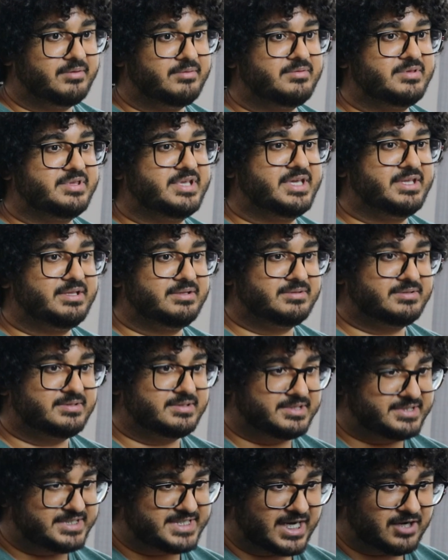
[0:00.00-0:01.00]
the
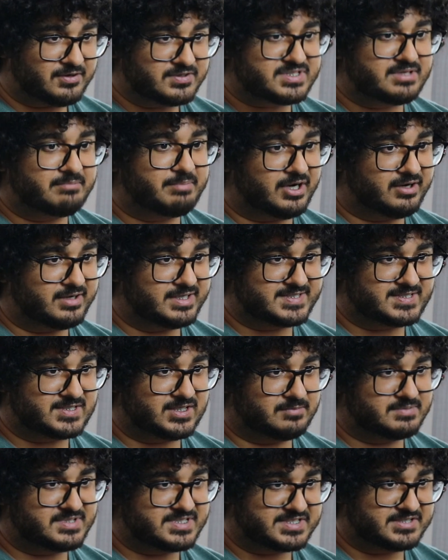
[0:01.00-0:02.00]
doubts about
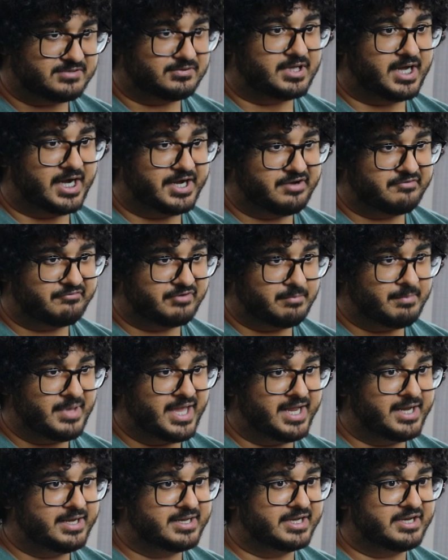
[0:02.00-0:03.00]
Islam still kind of
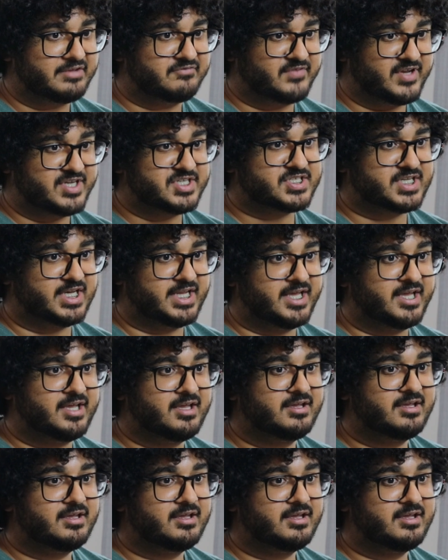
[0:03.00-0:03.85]
remained. And eventually,